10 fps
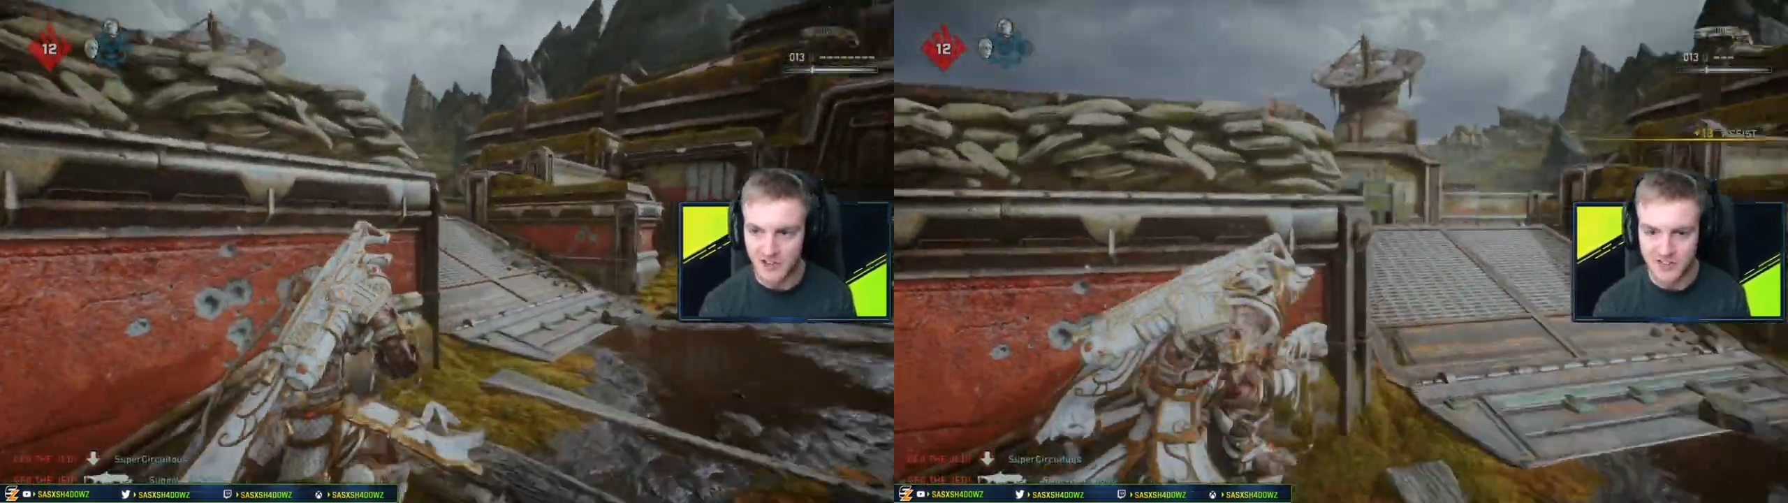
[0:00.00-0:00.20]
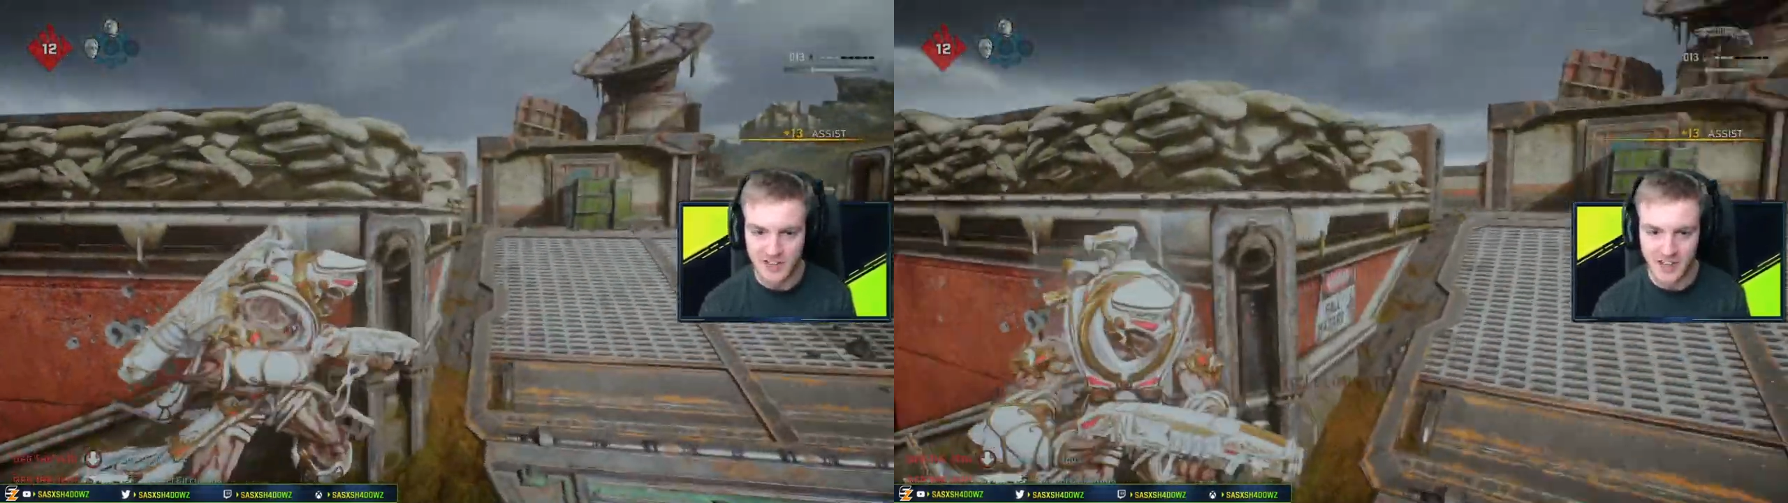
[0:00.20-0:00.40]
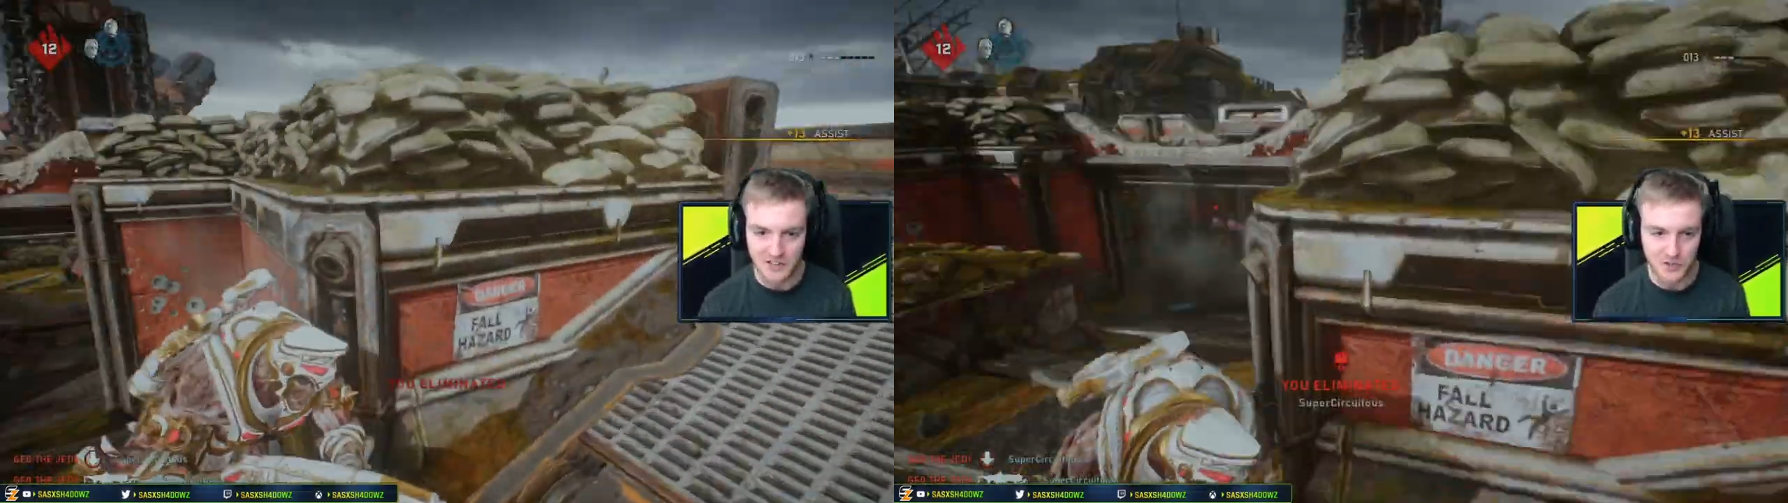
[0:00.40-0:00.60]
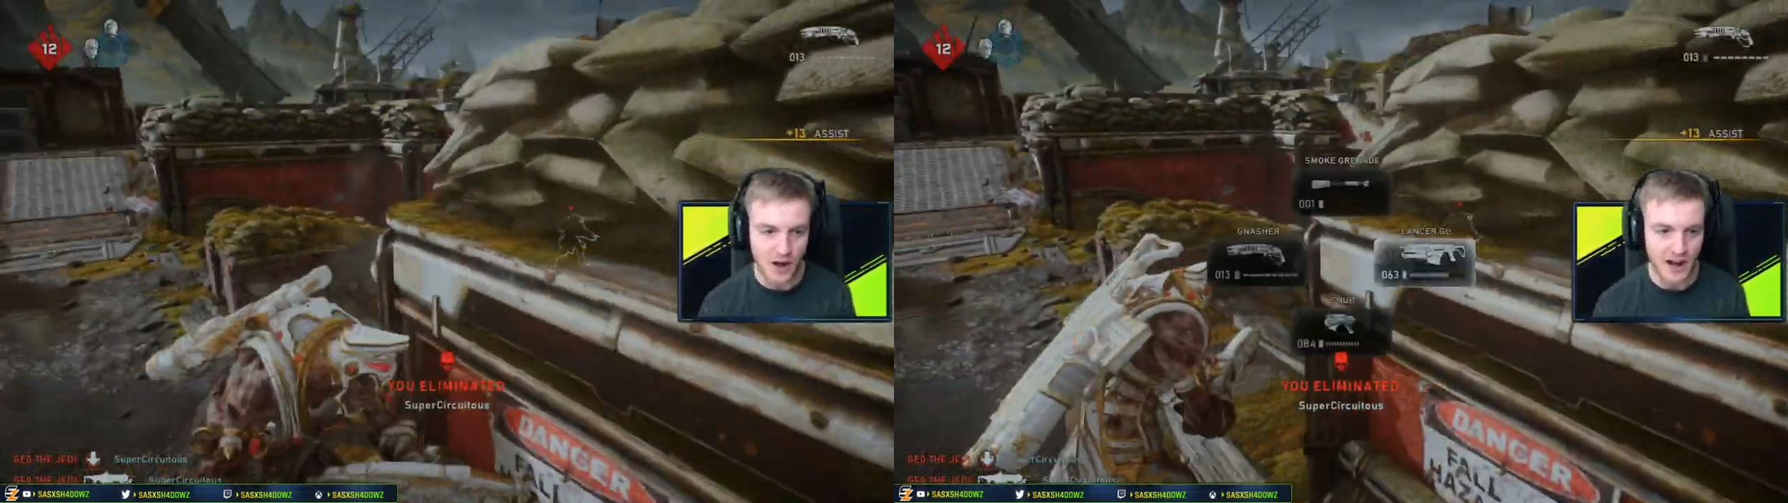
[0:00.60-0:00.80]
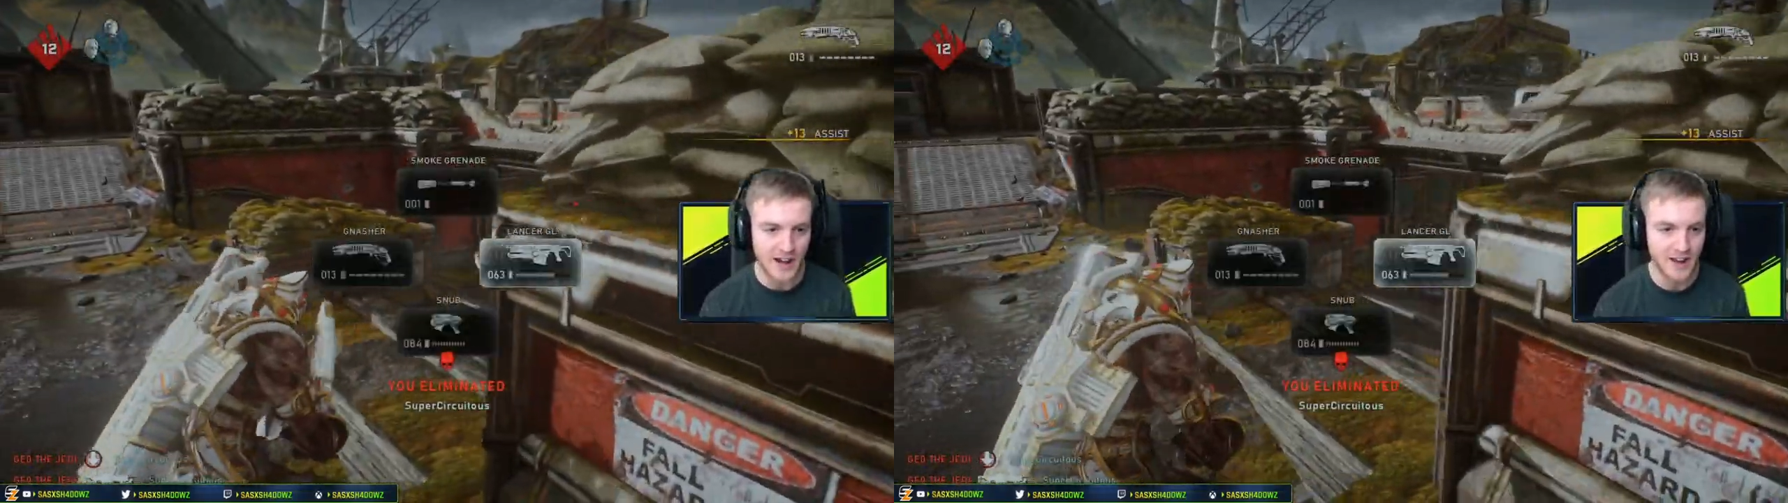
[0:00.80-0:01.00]
just in case,
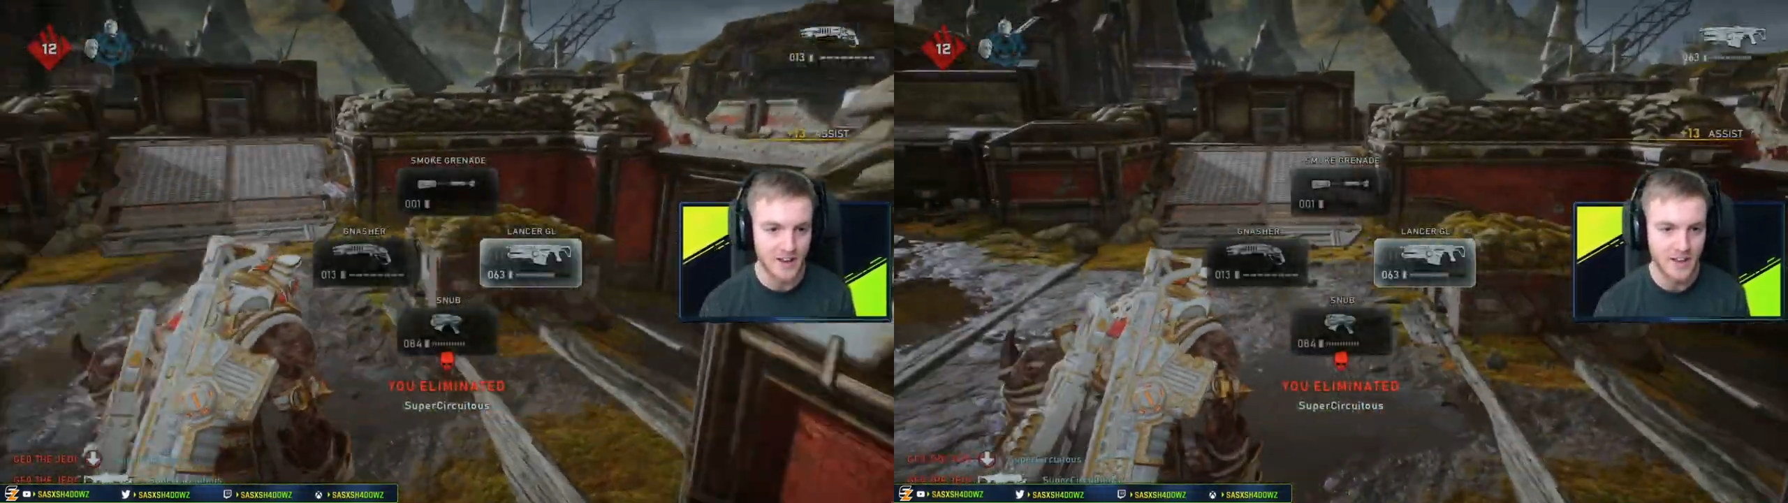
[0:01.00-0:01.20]
right?